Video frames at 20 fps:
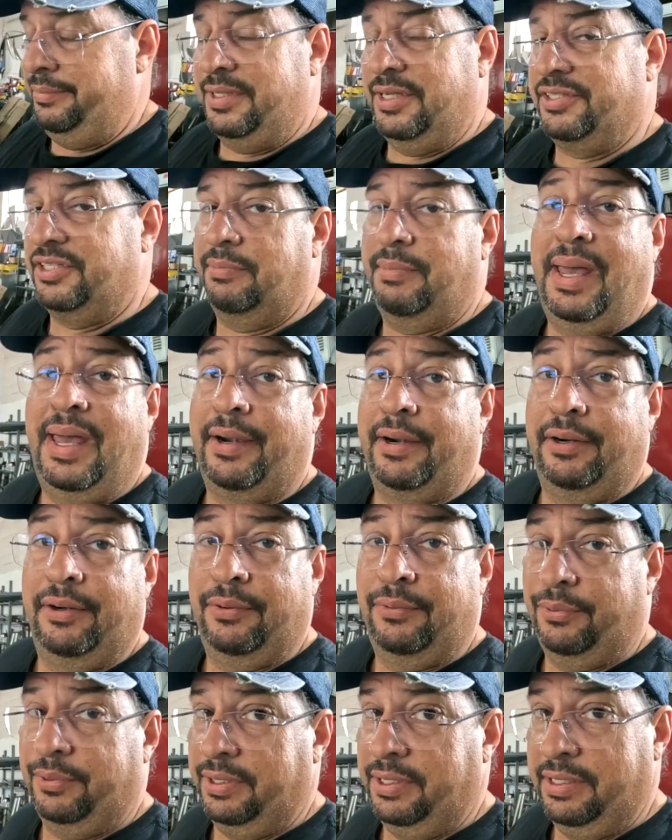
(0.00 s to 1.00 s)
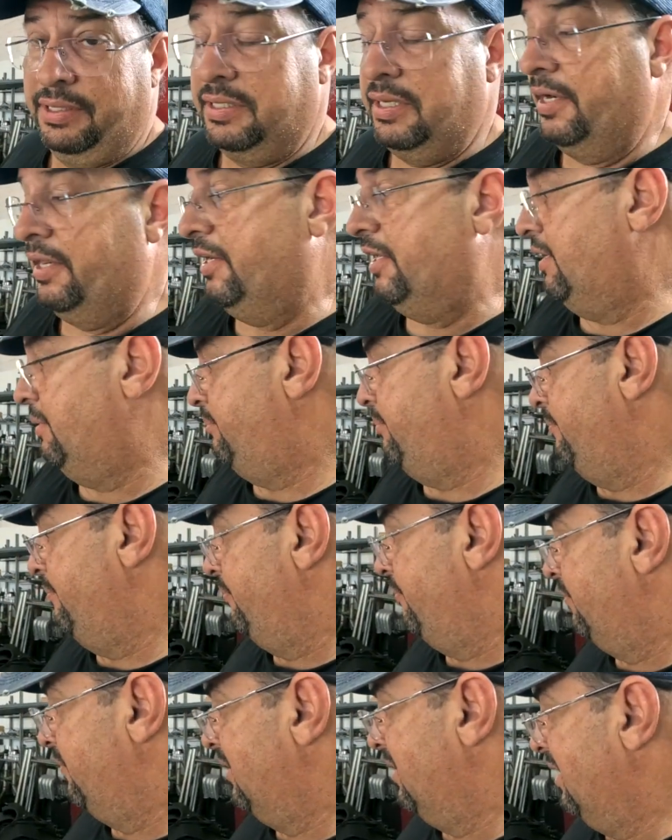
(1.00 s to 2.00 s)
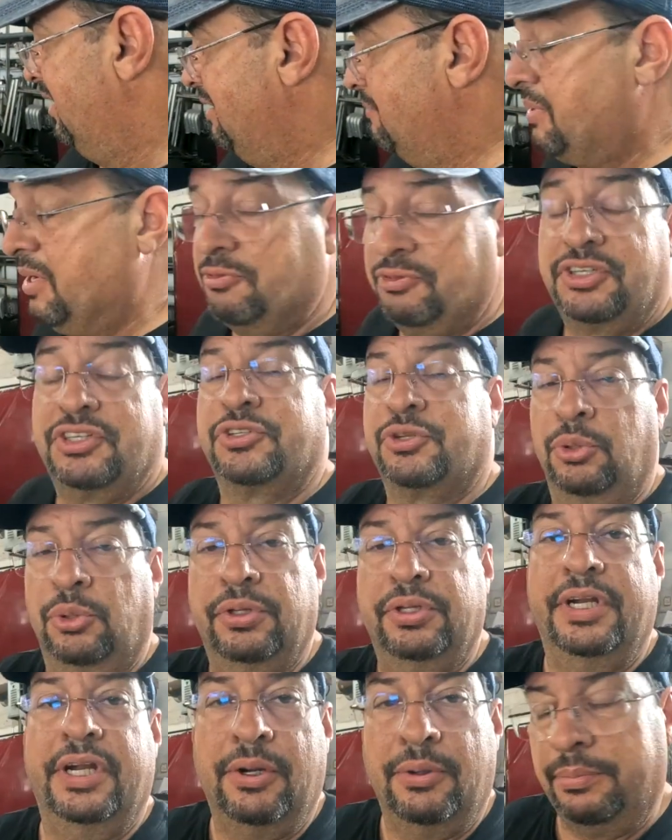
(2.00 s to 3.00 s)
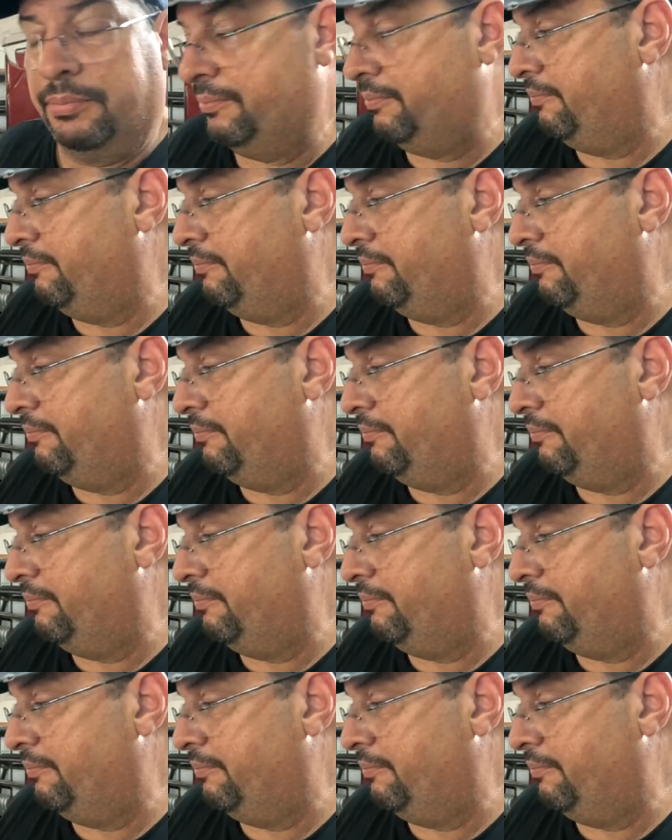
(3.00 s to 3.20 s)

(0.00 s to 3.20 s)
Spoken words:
Doesn't matter. We're gonna cut it up, but it was just cool to know.